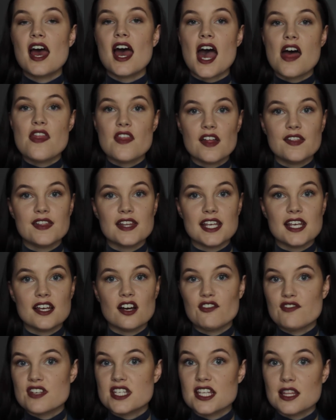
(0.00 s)
and then
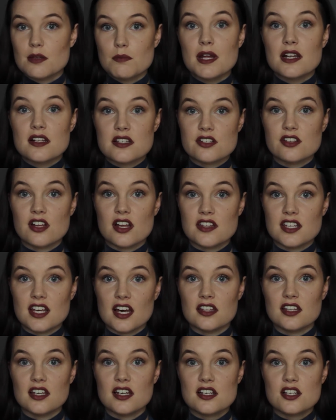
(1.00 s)
obviously the pencil at the
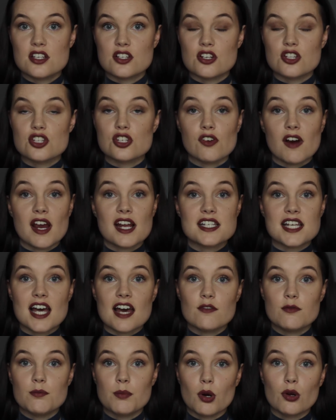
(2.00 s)
other, so it's great to
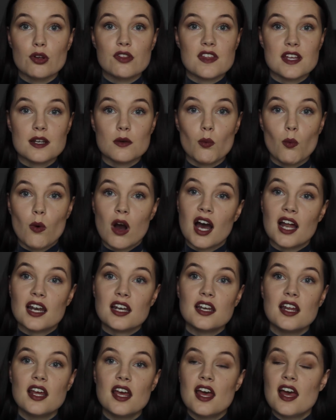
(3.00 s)
have both in
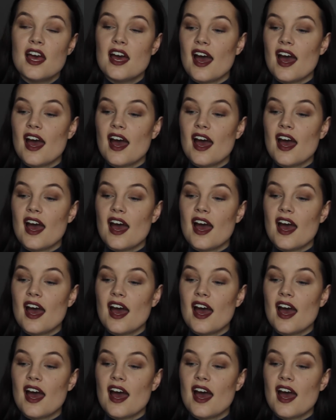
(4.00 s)
one.